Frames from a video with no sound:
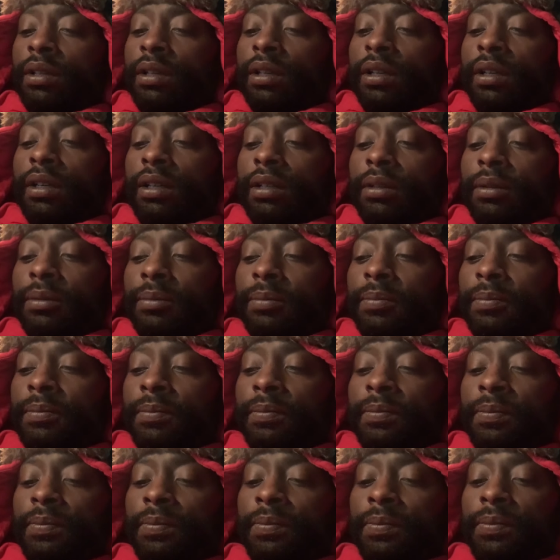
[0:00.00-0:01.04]
um,
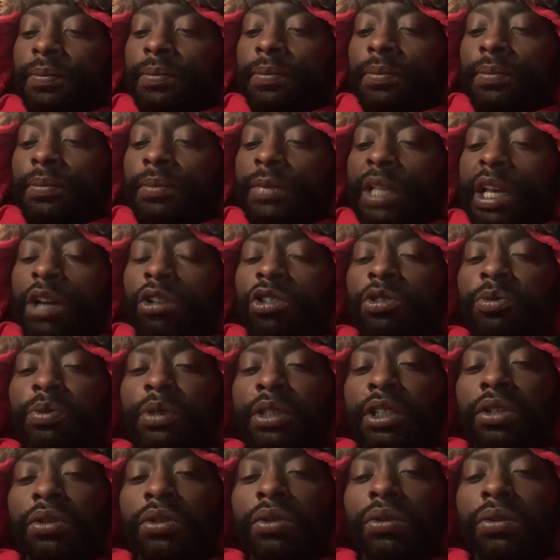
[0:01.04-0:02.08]
that was
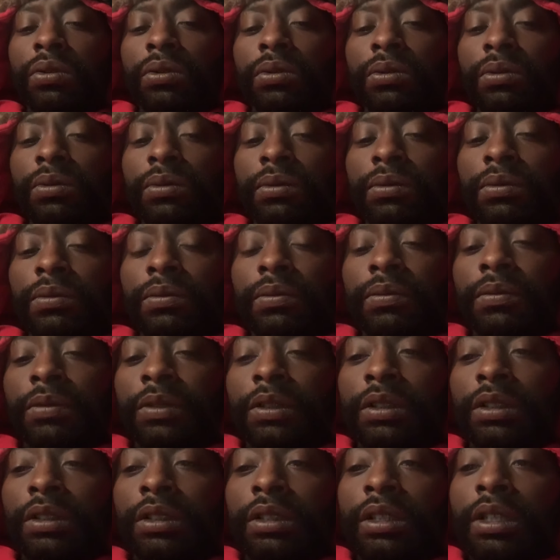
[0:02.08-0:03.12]
pretty cool.
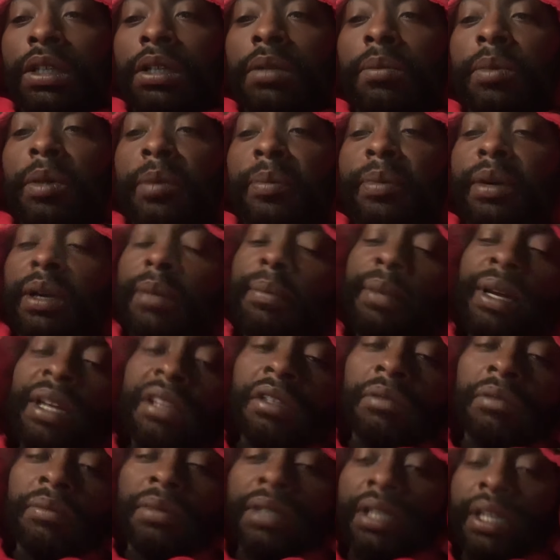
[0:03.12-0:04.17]
But Bed
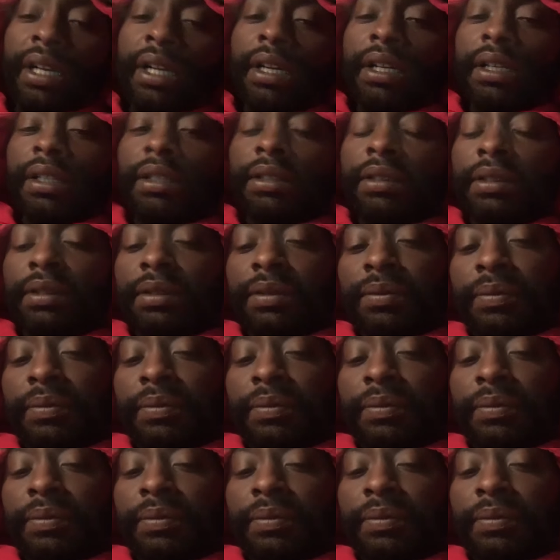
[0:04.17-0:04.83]
Bath and Beyond,